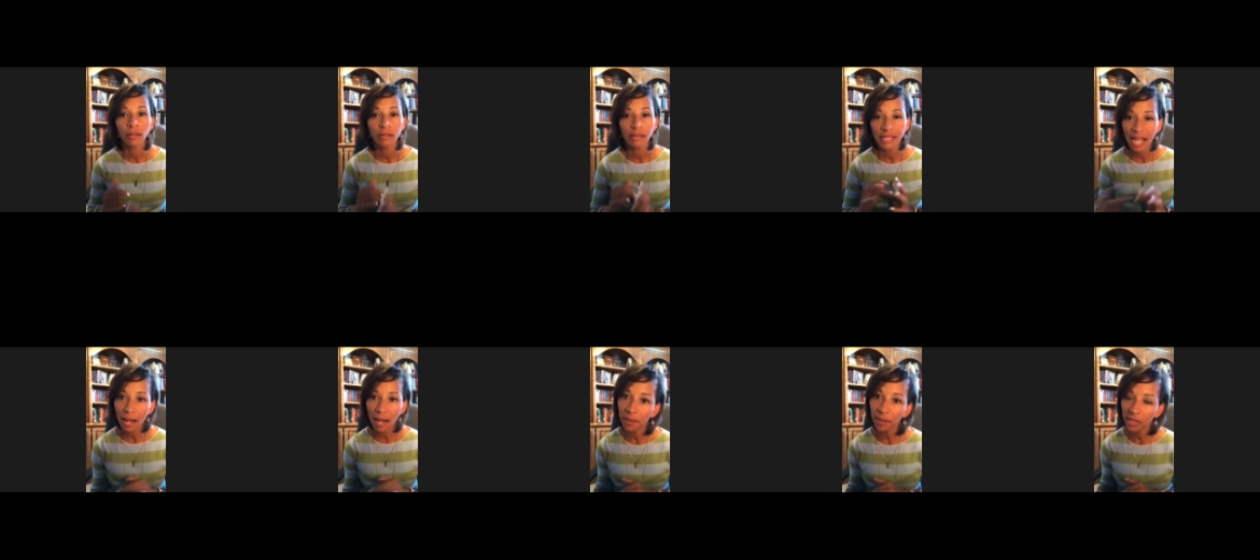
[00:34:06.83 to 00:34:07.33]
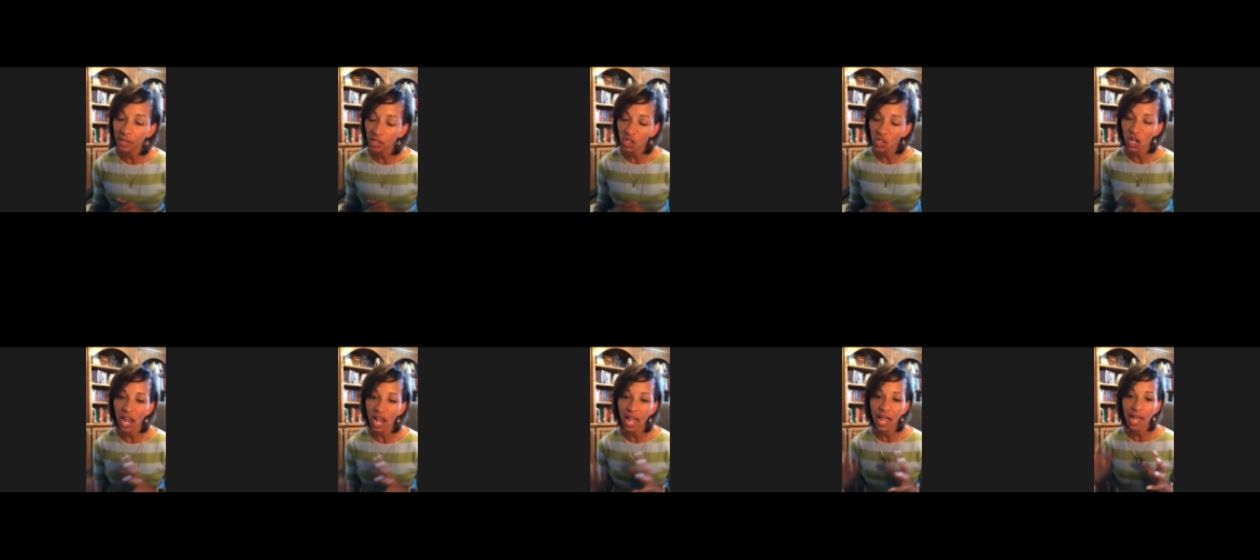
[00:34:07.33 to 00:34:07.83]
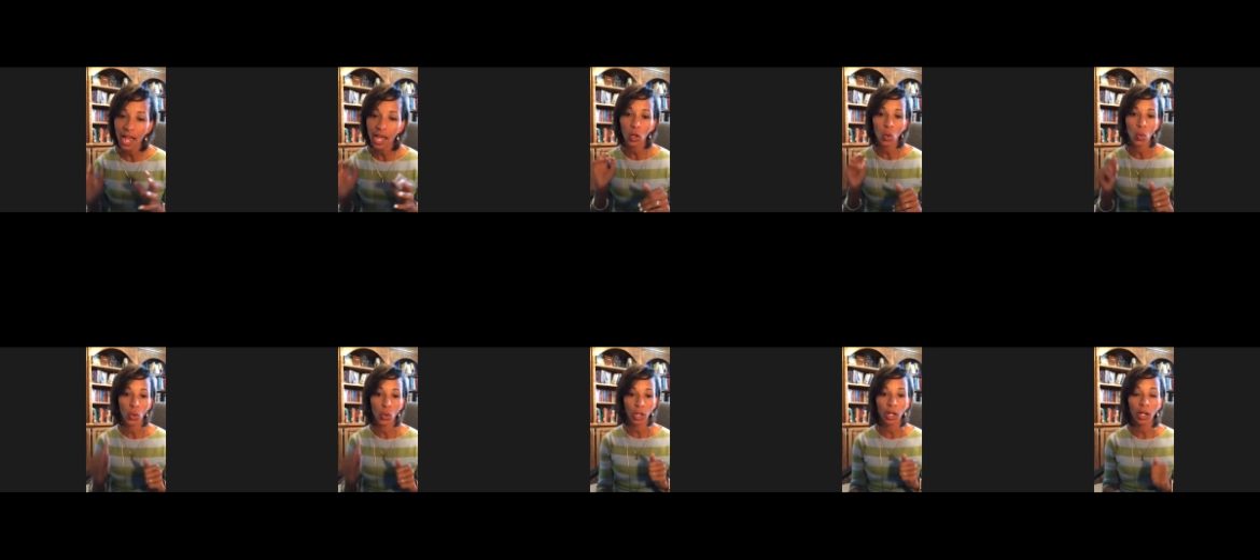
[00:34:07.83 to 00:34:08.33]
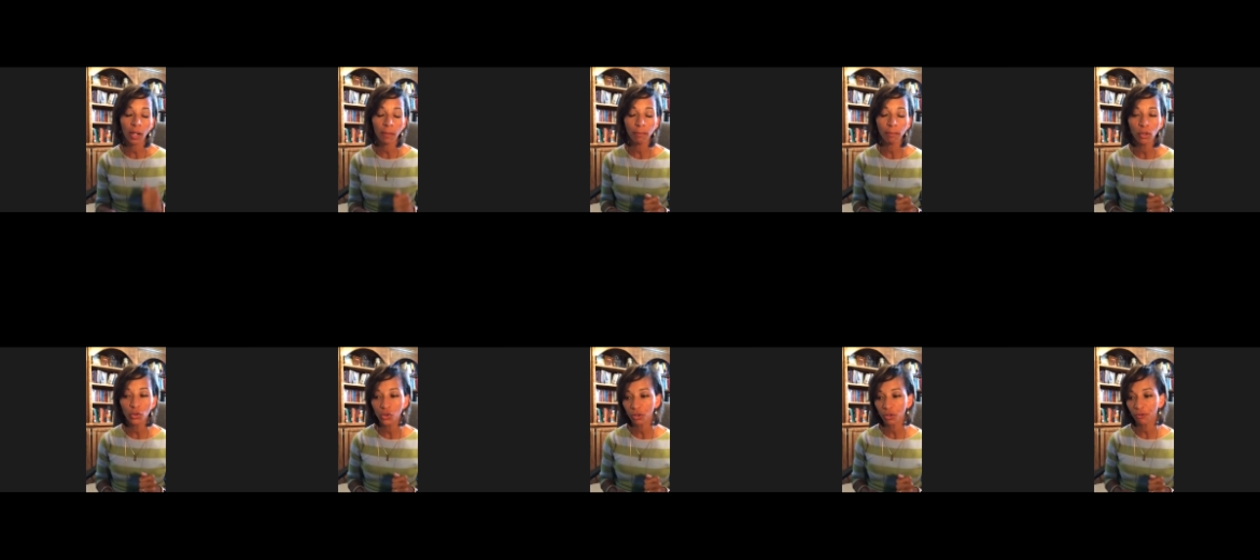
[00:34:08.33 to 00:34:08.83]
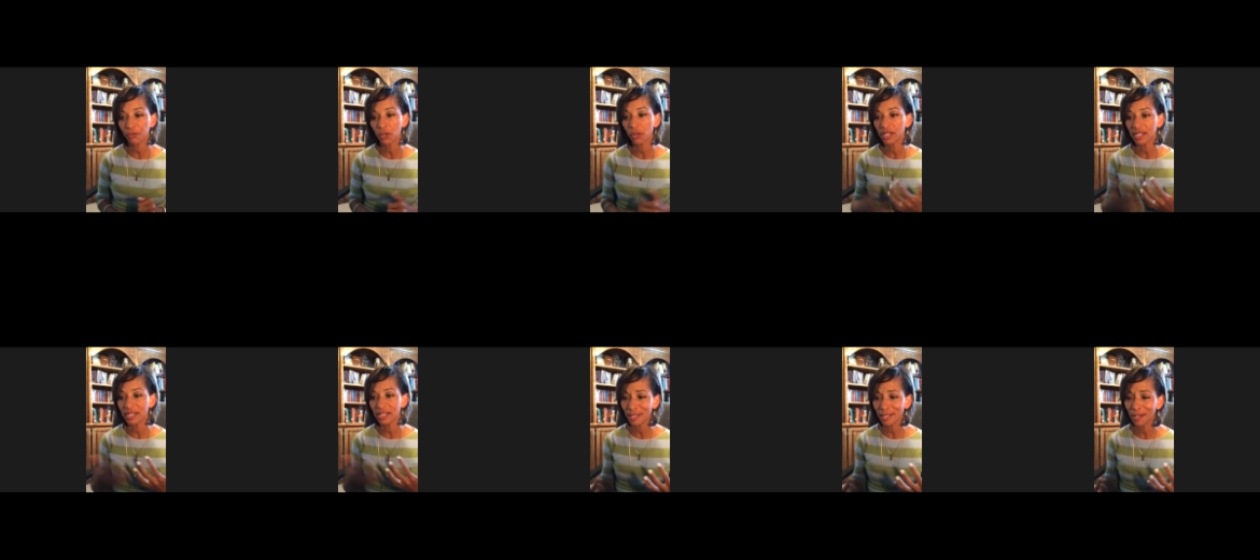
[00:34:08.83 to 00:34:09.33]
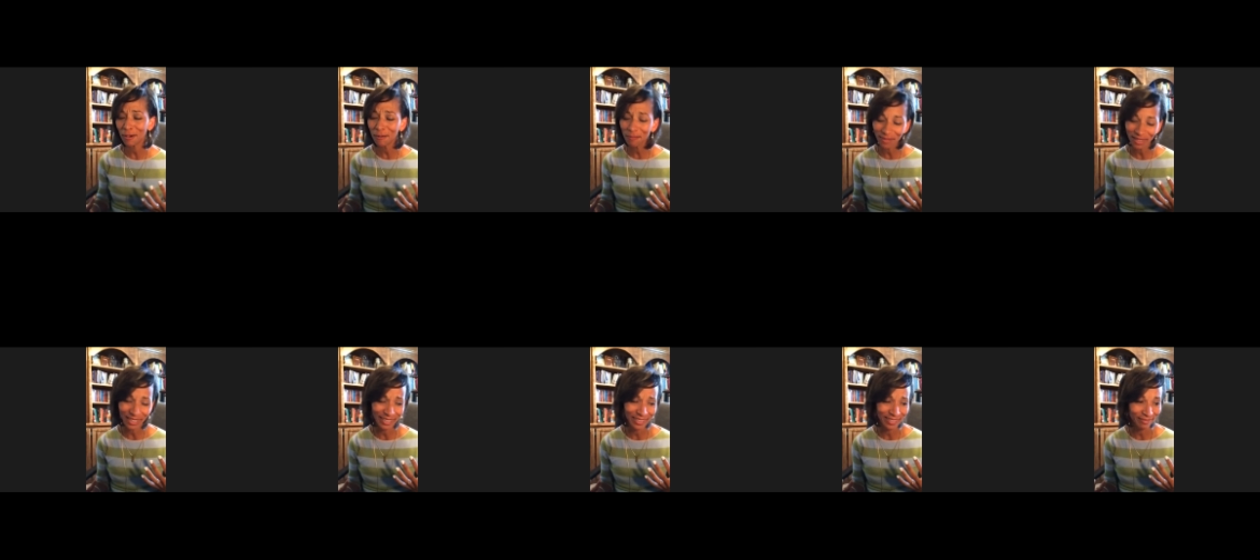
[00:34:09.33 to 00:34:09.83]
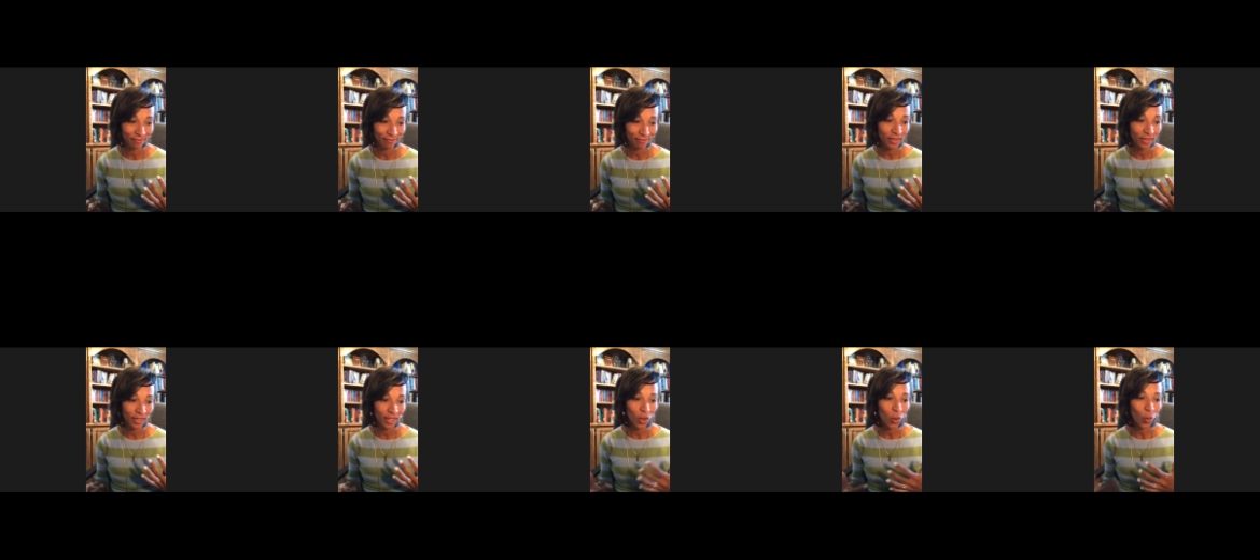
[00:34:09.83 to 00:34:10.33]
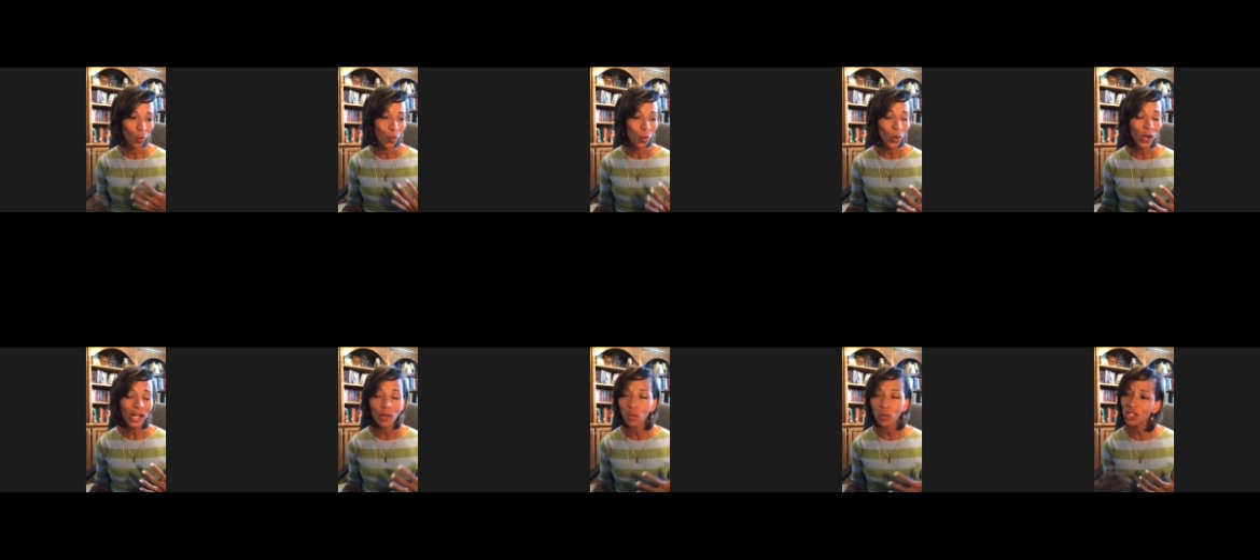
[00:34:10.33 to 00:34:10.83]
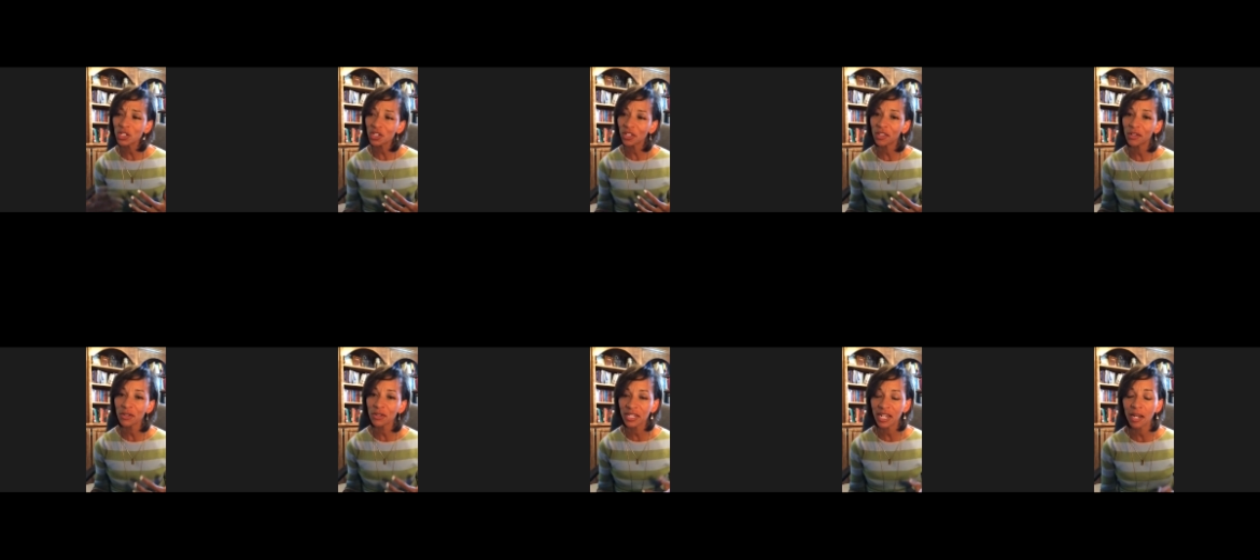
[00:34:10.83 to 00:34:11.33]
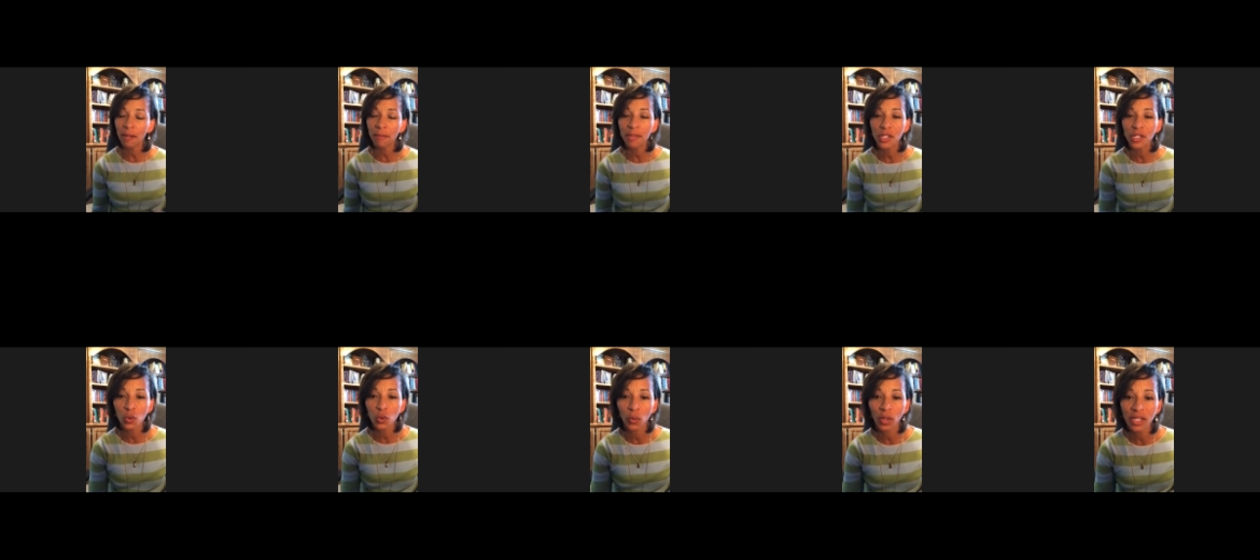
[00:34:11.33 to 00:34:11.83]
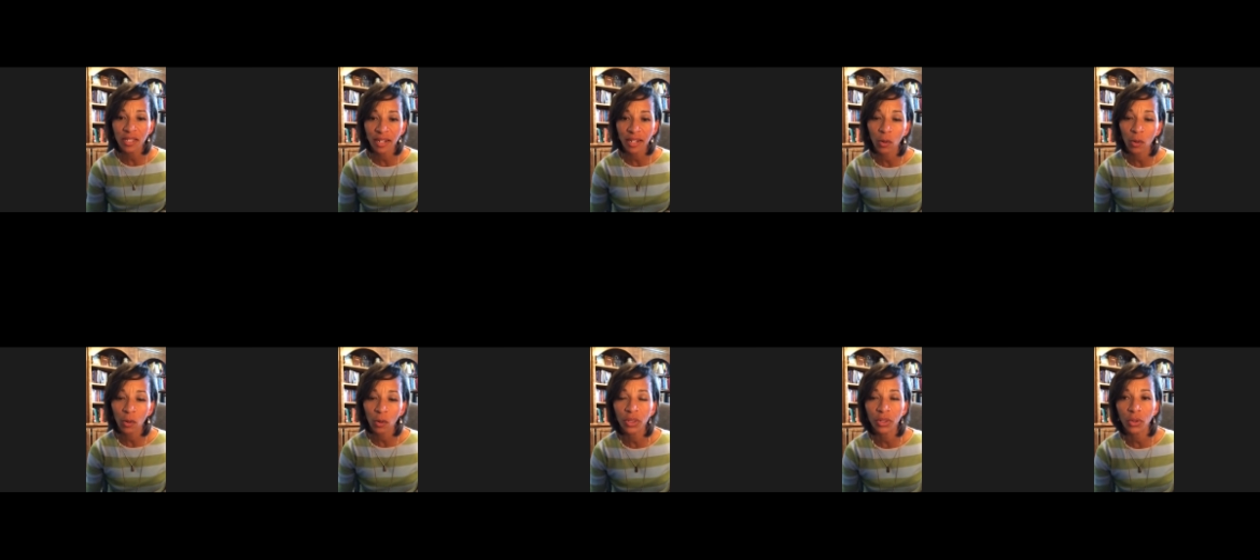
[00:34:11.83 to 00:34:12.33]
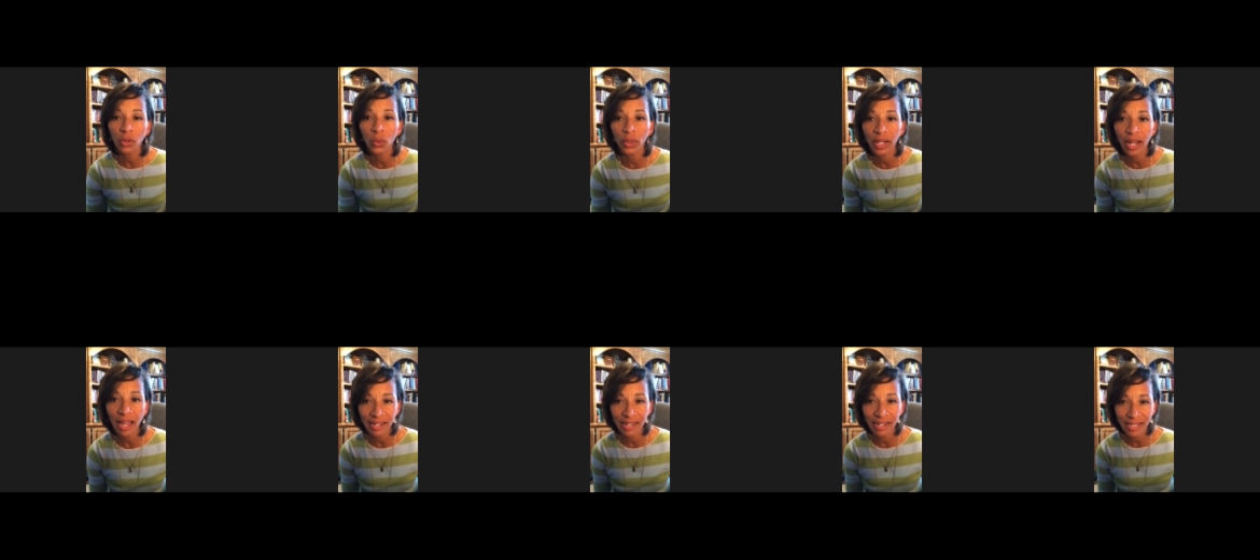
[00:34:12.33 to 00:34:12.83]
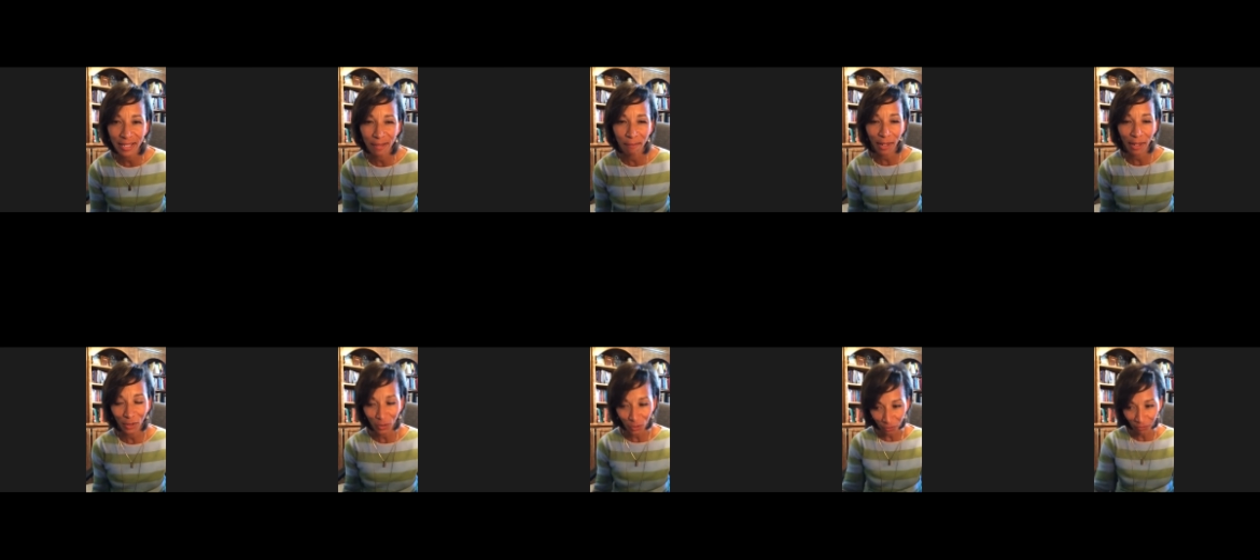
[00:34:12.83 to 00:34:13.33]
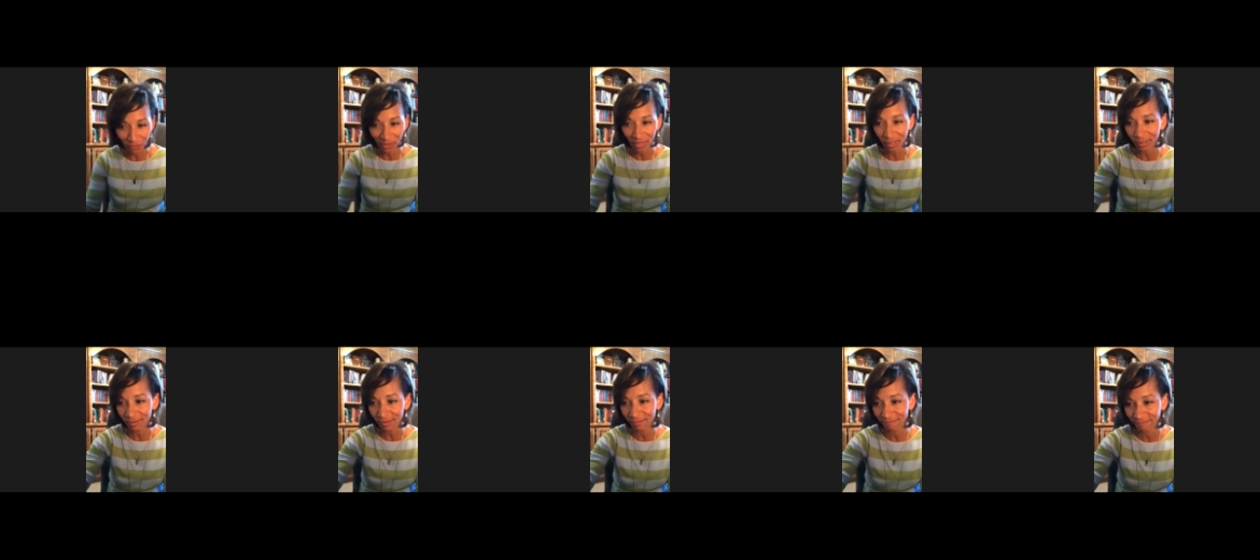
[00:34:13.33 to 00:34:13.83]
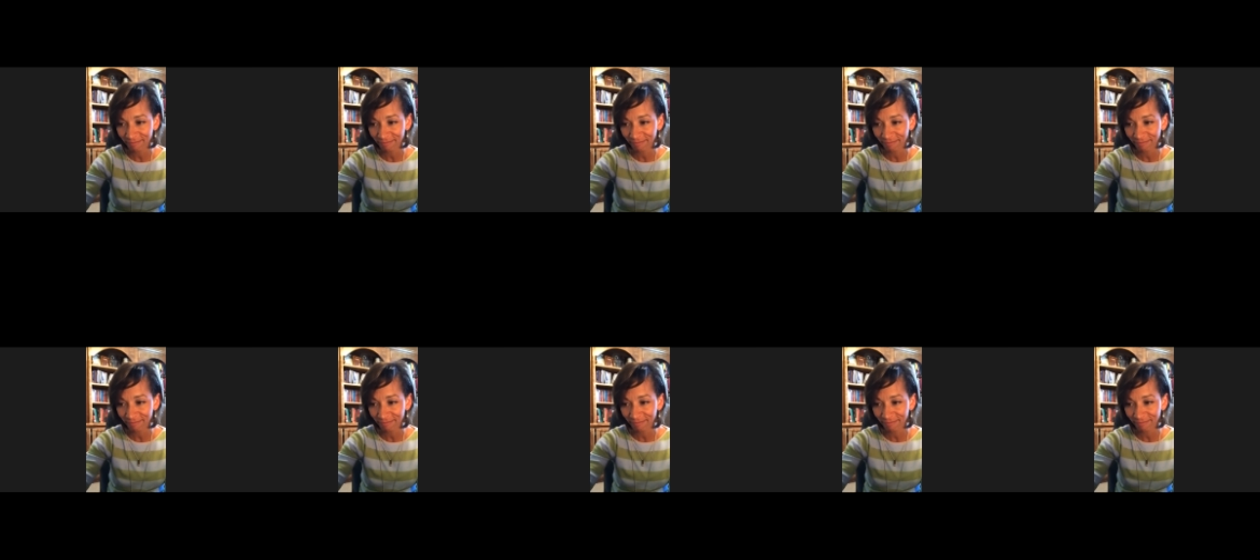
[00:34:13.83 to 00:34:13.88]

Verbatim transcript: type in the chat or unmute your phone and tell me what which of those statements resonate with you and how does it make you feel?